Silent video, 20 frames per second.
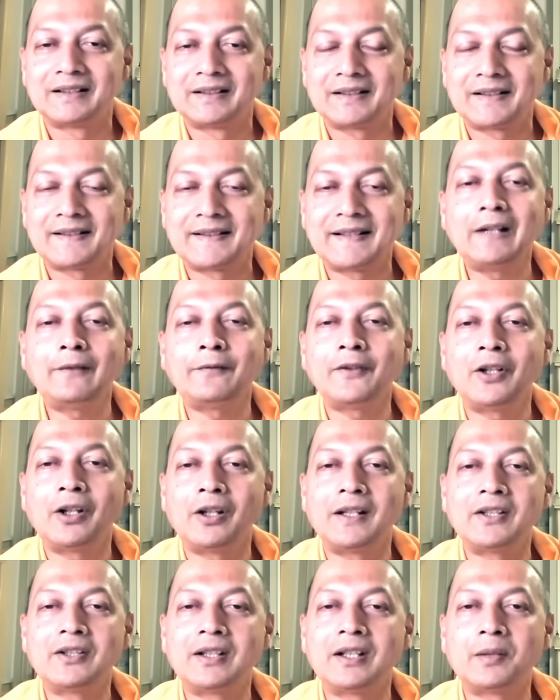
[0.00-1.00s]
the
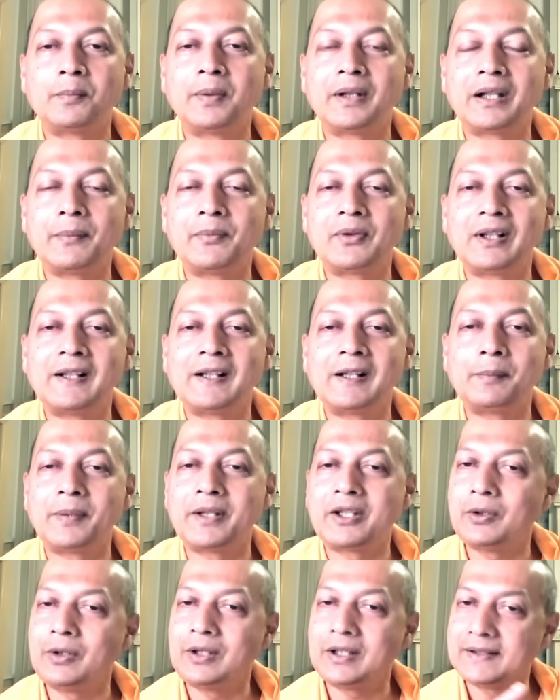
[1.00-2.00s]
self-knowledge, it becomes a little
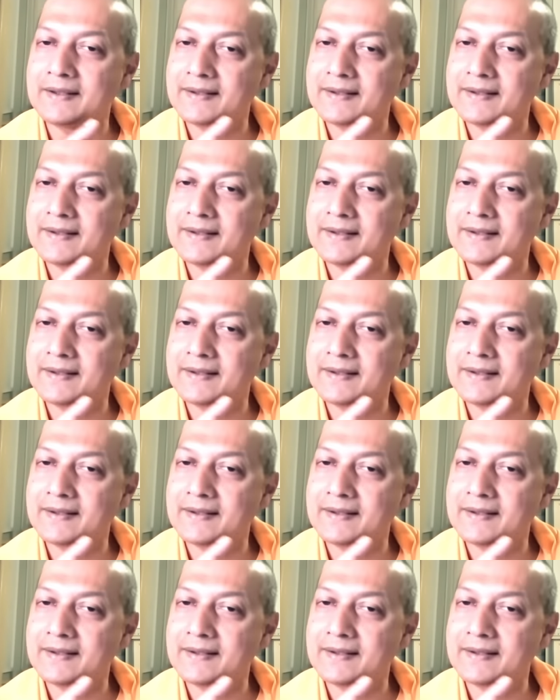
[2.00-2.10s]
peculiar.